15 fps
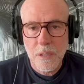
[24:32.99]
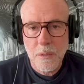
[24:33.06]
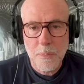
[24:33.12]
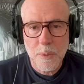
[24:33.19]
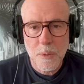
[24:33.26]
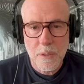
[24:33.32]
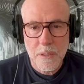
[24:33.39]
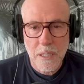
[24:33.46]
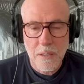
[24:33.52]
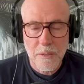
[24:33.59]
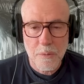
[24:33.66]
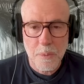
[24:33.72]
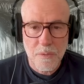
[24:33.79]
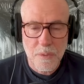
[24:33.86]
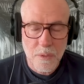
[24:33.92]
import
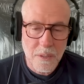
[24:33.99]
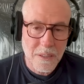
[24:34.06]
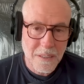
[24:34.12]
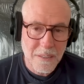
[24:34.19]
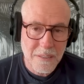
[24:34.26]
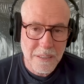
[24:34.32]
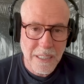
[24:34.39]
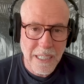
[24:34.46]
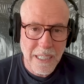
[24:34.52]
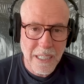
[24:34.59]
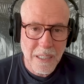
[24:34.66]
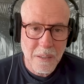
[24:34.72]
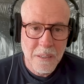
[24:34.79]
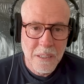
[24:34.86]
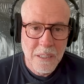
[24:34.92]
tariffs before until now.